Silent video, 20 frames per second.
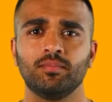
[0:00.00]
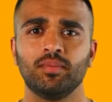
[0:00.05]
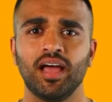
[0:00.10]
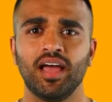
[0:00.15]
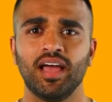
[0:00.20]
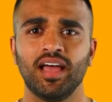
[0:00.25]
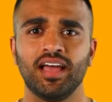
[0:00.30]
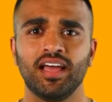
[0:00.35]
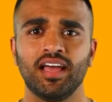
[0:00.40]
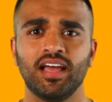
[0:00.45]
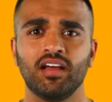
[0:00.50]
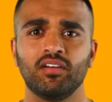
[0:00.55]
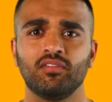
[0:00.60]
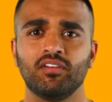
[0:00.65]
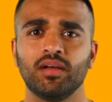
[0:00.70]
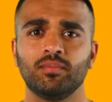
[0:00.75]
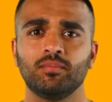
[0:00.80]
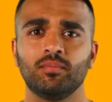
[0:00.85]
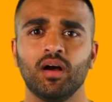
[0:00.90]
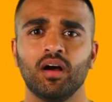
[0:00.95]
pie,
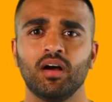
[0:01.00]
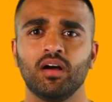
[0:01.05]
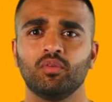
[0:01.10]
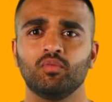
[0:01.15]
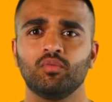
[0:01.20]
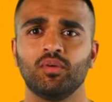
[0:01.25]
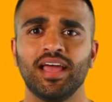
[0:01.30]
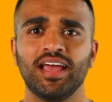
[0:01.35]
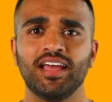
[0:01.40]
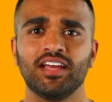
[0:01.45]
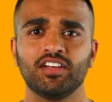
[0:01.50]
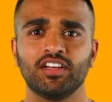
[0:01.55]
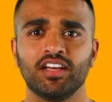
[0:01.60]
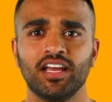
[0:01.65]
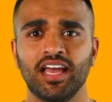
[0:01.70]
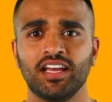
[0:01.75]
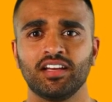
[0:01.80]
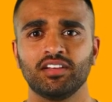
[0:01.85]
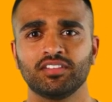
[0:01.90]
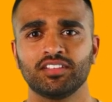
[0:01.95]
area, bar, range,
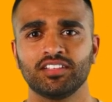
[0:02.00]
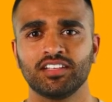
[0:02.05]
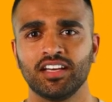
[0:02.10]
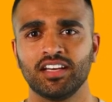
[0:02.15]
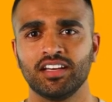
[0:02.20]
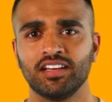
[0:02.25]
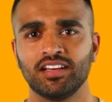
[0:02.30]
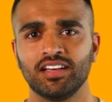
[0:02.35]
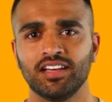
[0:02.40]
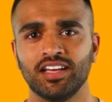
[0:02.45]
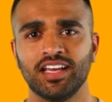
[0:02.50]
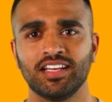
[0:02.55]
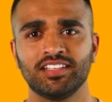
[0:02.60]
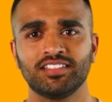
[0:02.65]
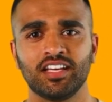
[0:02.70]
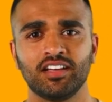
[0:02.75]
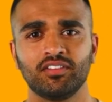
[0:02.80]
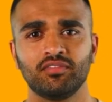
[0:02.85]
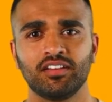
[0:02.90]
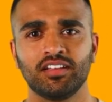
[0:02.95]
candlestick,
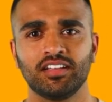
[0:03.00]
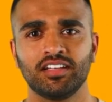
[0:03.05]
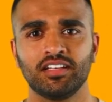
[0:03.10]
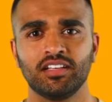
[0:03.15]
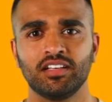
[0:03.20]
etc.